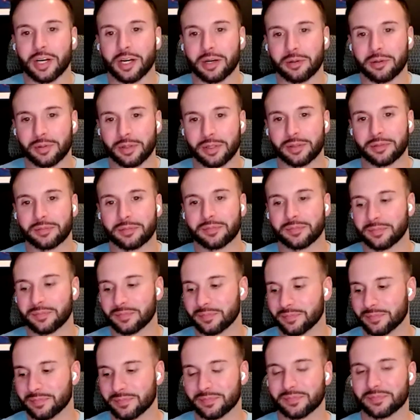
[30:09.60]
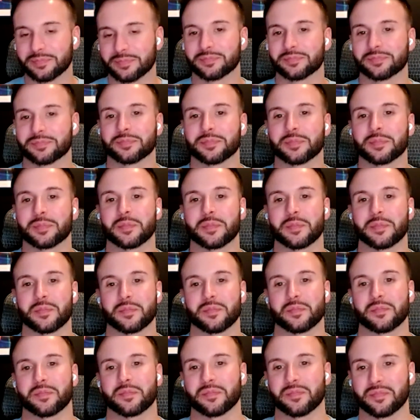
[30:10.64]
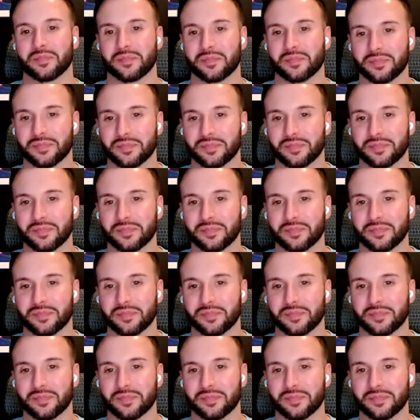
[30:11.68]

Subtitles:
organically or find good people, and then